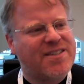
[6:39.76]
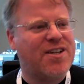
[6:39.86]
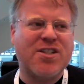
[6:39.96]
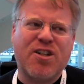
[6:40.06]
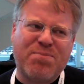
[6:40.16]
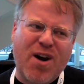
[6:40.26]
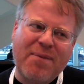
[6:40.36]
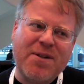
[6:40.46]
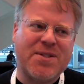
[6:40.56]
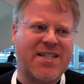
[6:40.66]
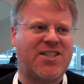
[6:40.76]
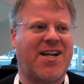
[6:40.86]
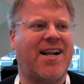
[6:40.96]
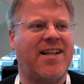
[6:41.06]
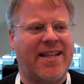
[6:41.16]
Those are problems in
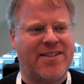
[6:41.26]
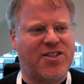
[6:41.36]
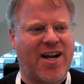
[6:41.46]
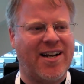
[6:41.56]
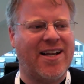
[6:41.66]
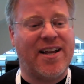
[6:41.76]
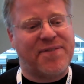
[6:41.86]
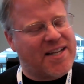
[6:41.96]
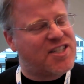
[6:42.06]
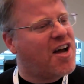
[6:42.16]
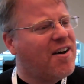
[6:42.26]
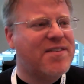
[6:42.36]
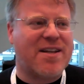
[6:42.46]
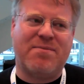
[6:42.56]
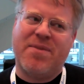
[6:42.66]
China that China, if they
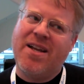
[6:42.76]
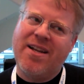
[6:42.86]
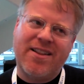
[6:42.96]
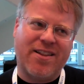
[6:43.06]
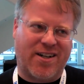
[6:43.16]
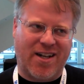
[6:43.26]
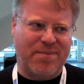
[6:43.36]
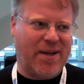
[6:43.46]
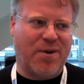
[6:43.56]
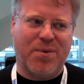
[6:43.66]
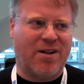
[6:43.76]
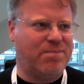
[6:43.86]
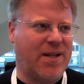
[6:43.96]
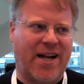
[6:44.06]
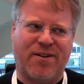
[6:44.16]
solve them, they're going to be a
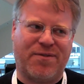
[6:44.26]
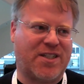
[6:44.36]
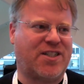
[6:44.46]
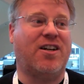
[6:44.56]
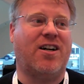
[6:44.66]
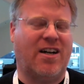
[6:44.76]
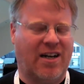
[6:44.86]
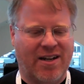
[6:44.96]
world player for sure.